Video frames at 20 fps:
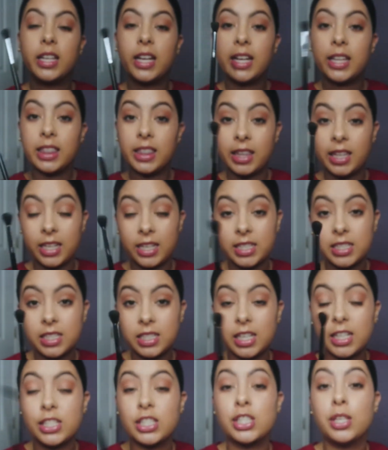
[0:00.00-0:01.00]
like this
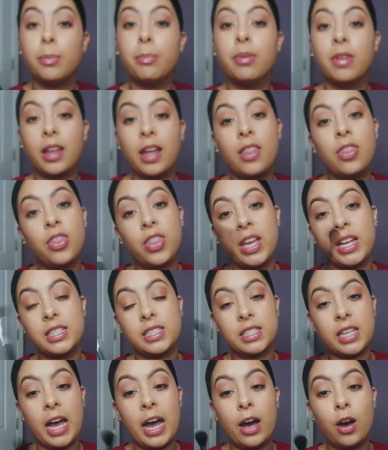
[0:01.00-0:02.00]
is to blend
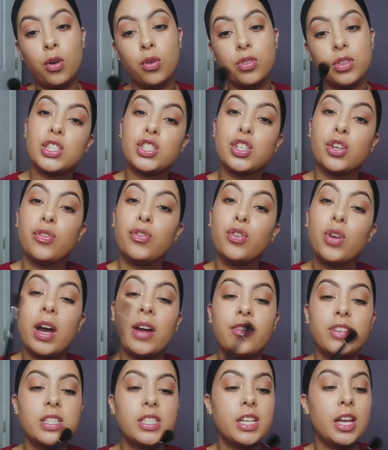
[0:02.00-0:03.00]
things out. So if you
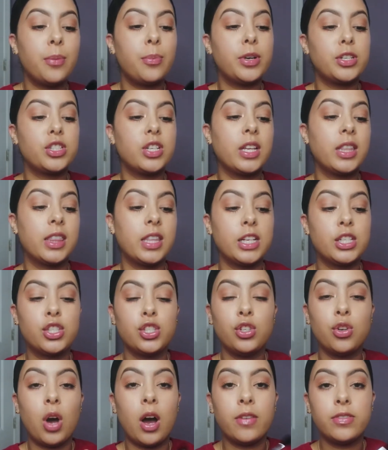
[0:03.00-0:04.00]
ever see a brush like this,
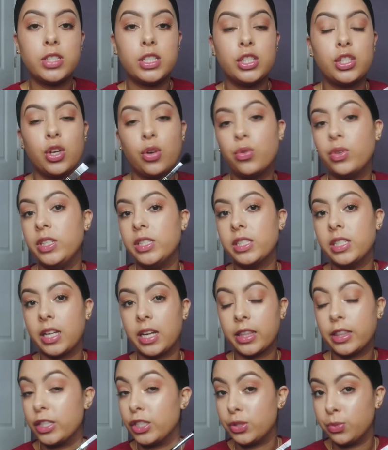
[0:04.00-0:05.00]
you obviously don't need to
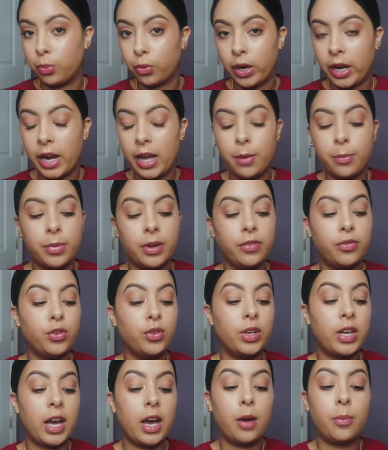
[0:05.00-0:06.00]
get this brand, but if you
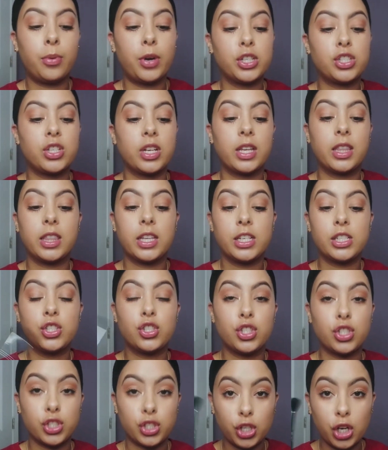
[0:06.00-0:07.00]
get a brush like this,
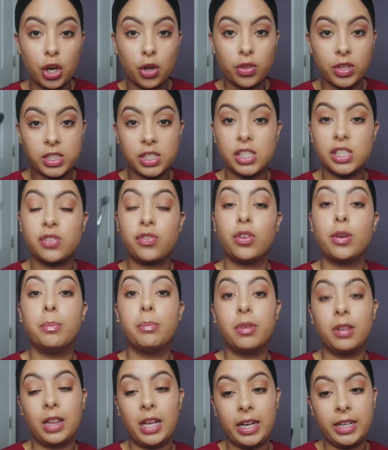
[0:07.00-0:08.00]
just know this is for
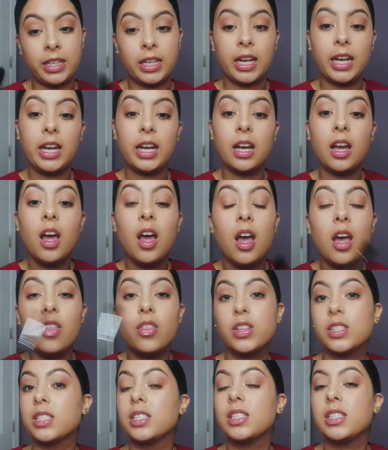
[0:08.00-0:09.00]
blending.
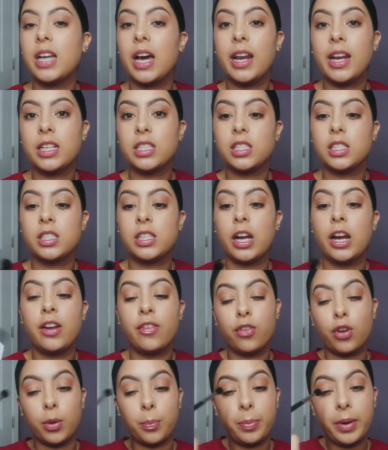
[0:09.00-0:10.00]
This is not necessary
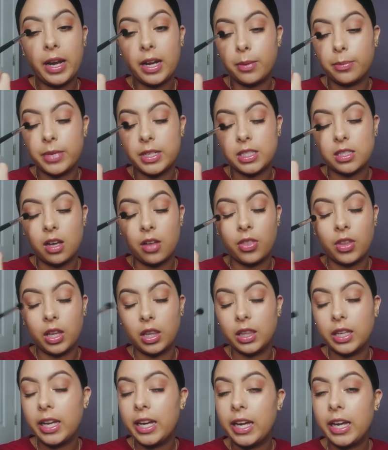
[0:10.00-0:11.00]
for pigments on the
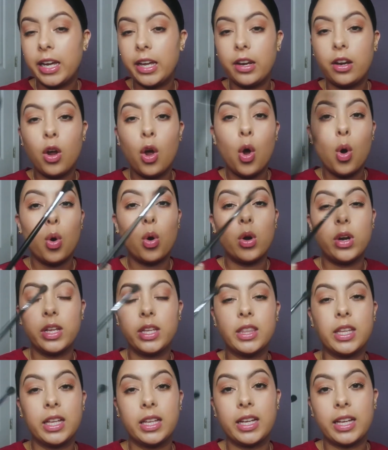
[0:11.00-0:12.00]
lid or
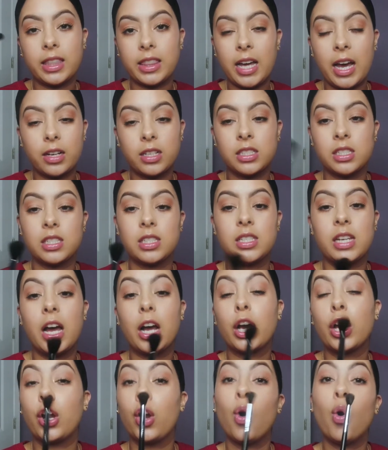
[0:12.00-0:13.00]
anything like that, because it's not
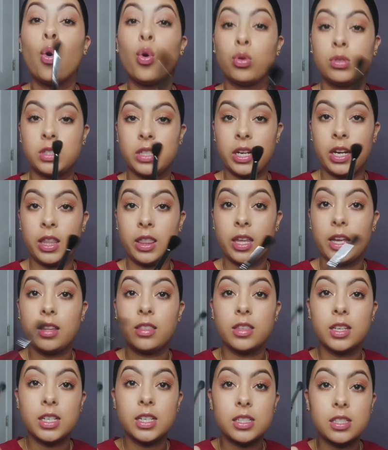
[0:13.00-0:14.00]
going to hold
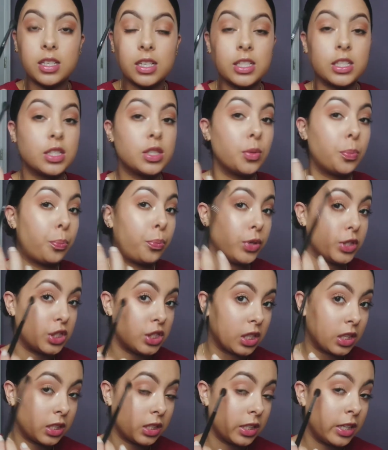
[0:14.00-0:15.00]
anything. This is
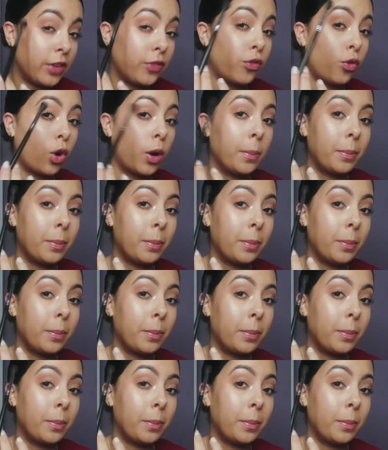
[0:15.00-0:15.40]
particularly for